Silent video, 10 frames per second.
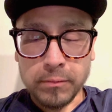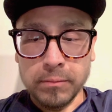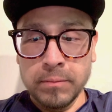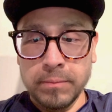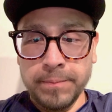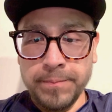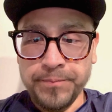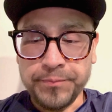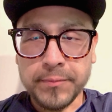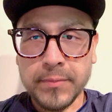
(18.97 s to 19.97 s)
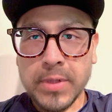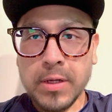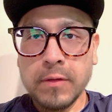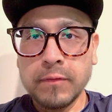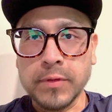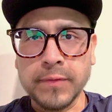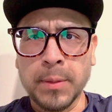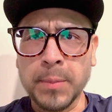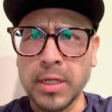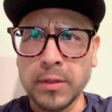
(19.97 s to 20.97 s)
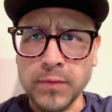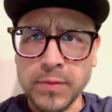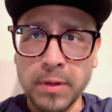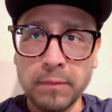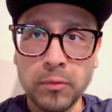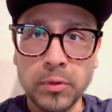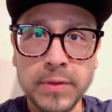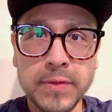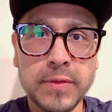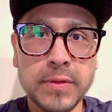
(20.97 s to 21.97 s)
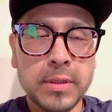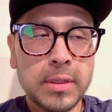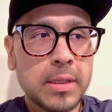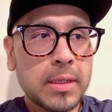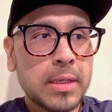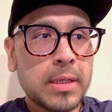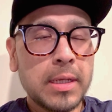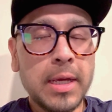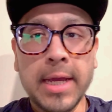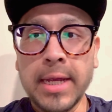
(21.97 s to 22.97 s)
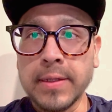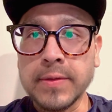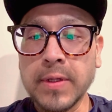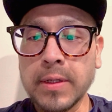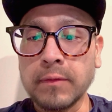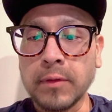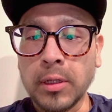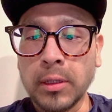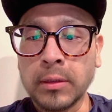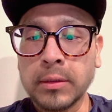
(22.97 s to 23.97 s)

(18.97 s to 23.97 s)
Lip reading: First of all, I'm kind of losing my voice, and second of all,